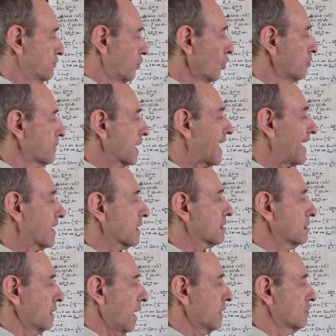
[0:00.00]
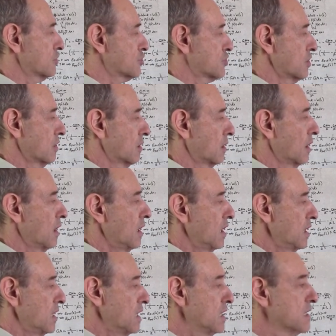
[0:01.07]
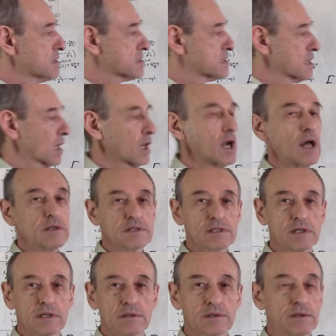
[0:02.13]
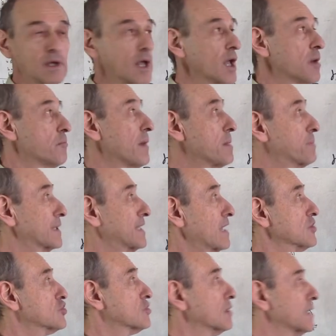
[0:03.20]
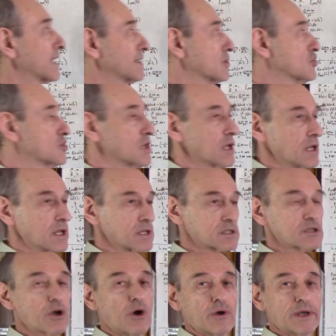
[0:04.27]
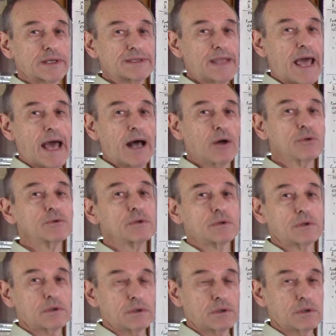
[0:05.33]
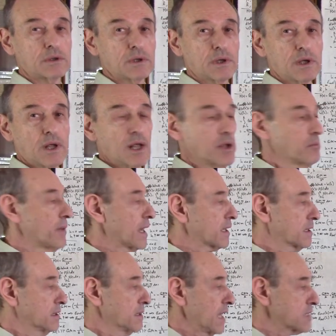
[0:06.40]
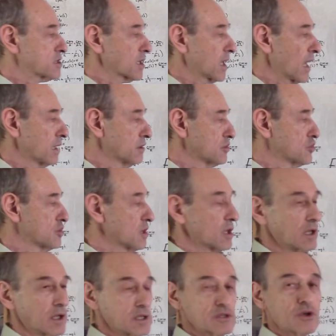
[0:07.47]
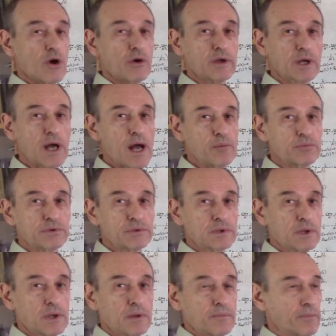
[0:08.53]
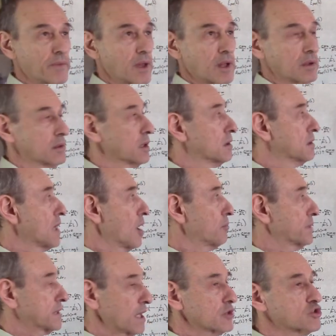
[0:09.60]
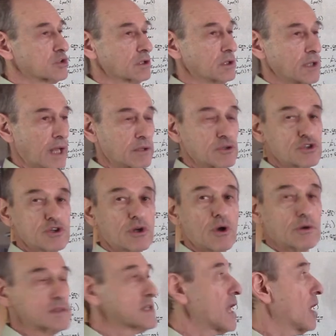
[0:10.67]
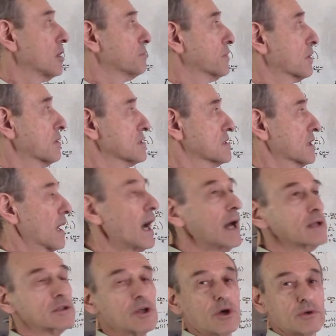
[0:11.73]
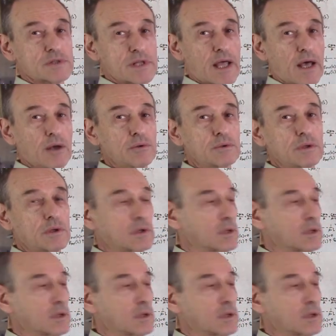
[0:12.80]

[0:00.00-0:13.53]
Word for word: full mechanical energy is constant. My potential energy is going down, my kinetic energy is going up. Now potential energy goes down because the height goes down,